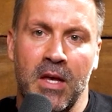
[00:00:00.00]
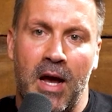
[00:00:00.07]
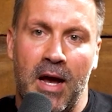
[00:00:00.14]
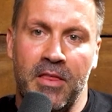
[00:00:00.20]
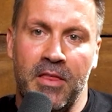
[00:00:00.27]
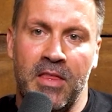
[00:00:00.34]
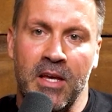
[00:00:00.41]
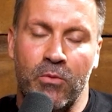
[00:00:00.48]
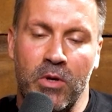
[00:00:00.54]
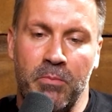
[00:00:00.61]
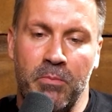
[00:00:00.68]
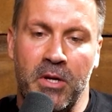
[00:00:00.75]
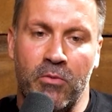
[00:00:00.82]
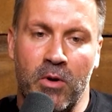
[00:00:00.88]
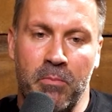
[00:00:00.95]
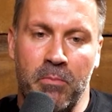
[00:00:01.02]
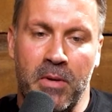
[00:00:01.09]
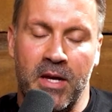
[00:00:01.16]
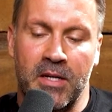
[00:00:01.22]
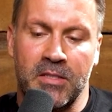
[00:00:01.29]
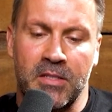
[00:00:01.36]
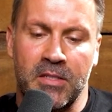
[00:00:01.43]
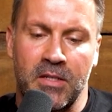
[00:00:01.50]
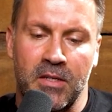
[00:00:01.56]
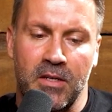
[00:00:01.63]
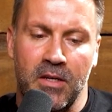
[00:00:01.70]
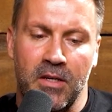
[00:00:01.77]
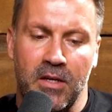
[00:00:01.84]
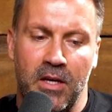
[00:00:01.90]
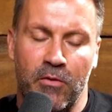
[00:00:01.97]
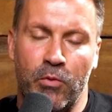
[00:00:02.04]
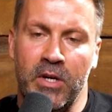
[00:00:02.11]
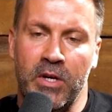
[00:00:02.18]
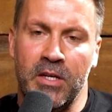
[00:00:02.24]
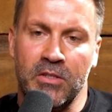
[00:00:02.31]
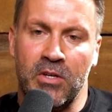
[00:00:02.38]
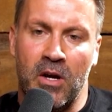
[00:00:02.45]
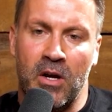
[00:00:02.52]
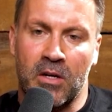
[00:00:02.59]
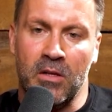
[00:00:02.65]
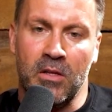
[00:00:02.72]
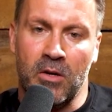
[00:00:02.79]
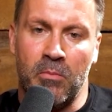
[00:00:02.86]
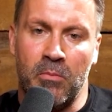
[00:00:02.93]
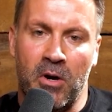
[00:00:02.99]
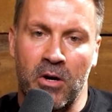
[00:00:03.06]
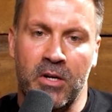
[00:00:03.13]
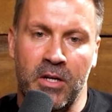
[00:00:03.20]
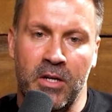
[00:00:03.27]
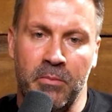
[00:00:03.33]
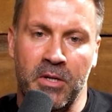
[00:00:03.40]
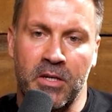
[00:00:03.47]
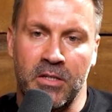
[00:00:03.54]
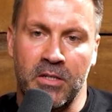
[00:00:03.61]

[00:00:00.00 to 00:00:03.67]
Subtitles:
I think we'd be remiss if we didn't talk a little marketing because